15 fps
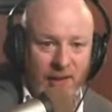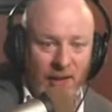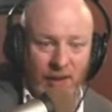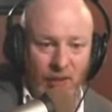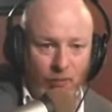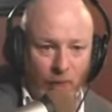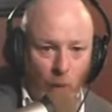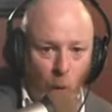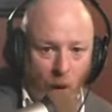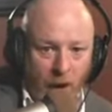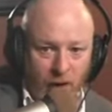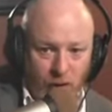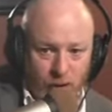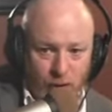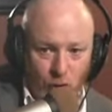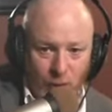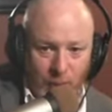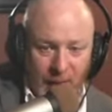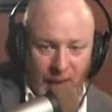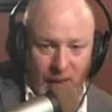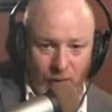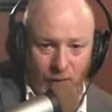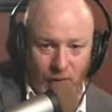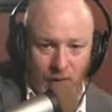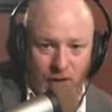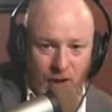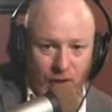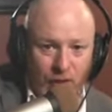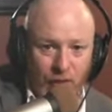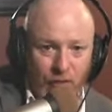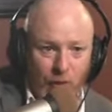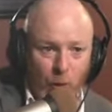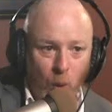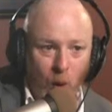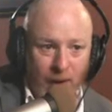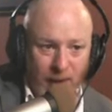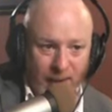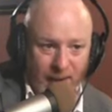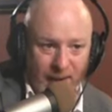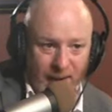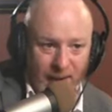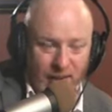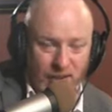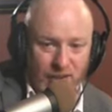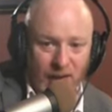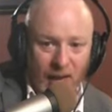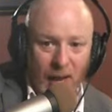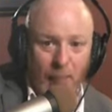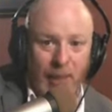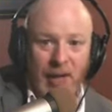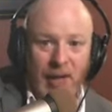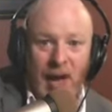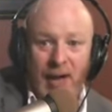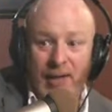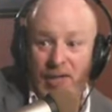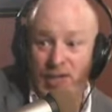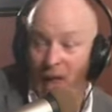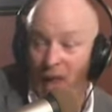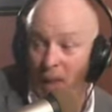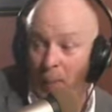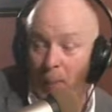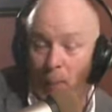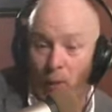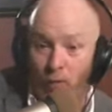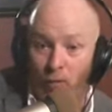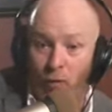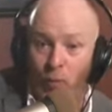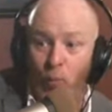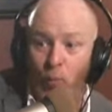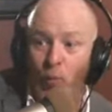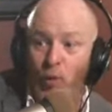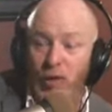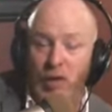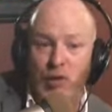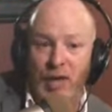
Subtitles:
Nothing required her storming out. Nothing required that. There's not. I mean, God, there's a lot of people in the room.